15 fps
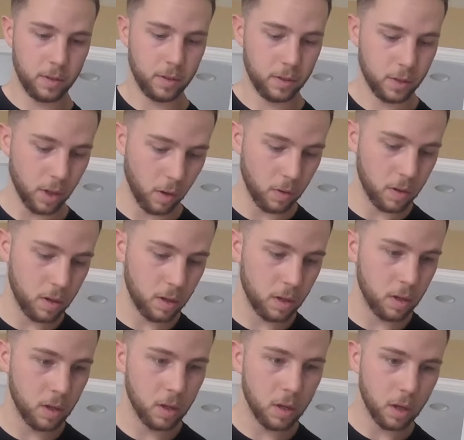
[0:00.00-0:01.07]
So
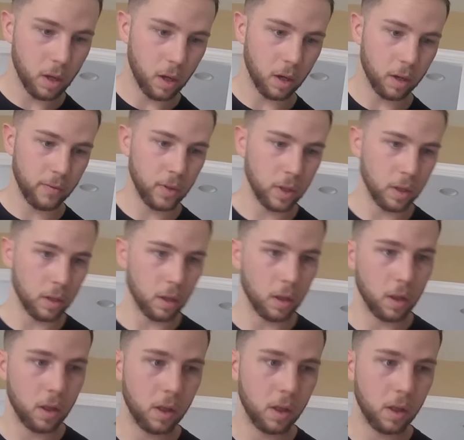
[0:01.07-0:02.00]
I'll give you a little